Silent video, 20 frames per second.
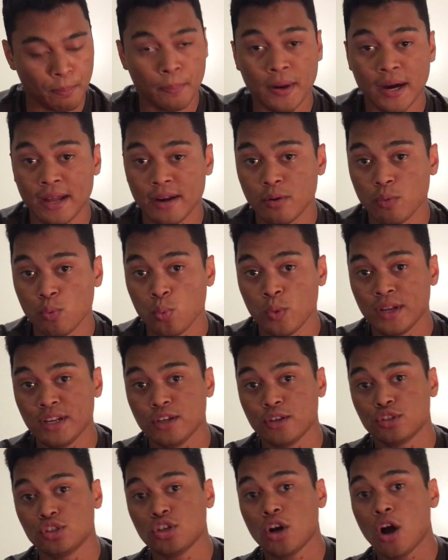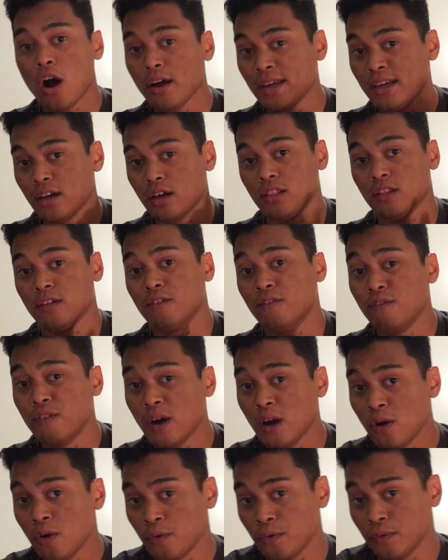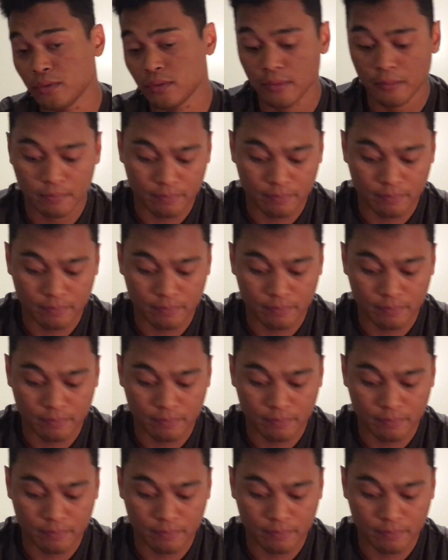But when you're talking on the phone,